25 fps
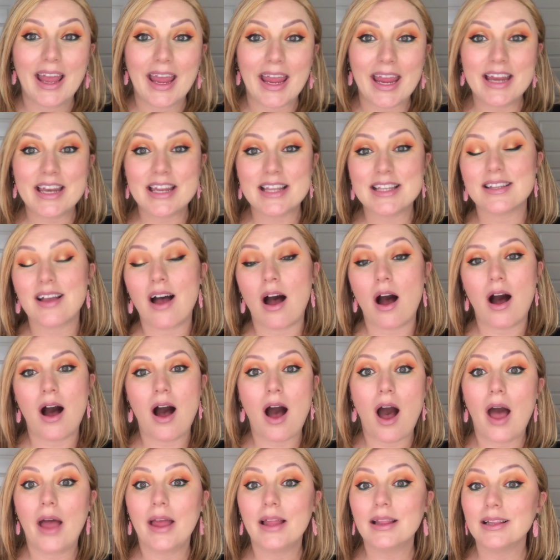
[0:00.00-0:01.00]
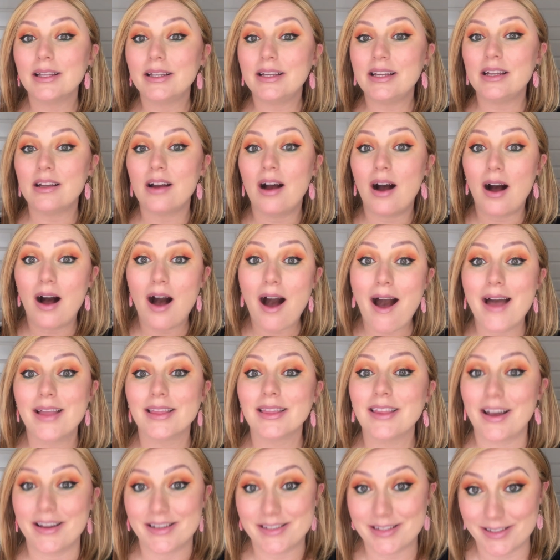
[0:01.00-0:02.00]
It is highly
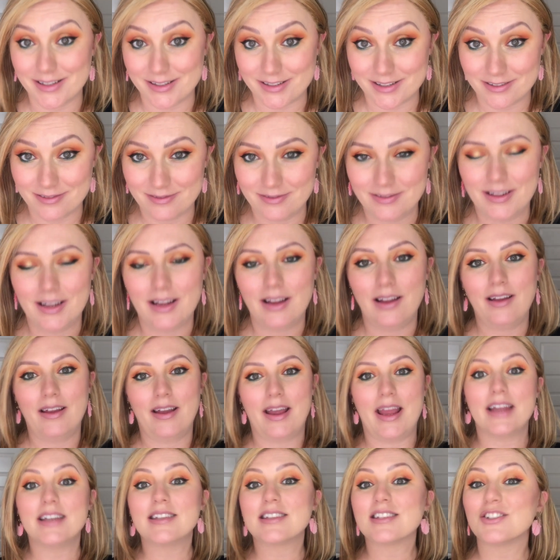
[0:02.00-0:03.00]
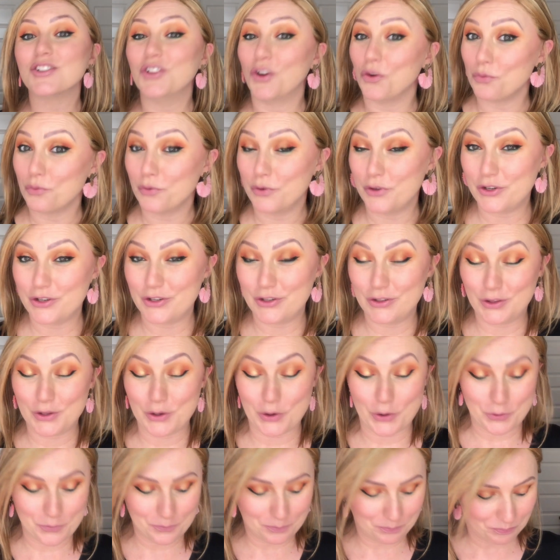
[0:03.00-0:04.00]
highlighted. It's not rooted
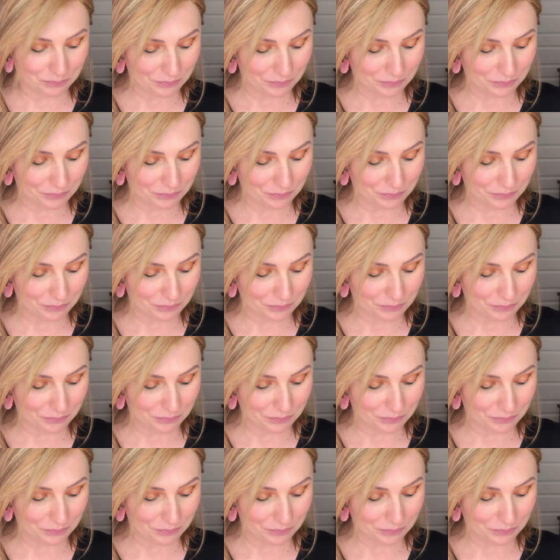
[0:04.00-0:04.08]
though.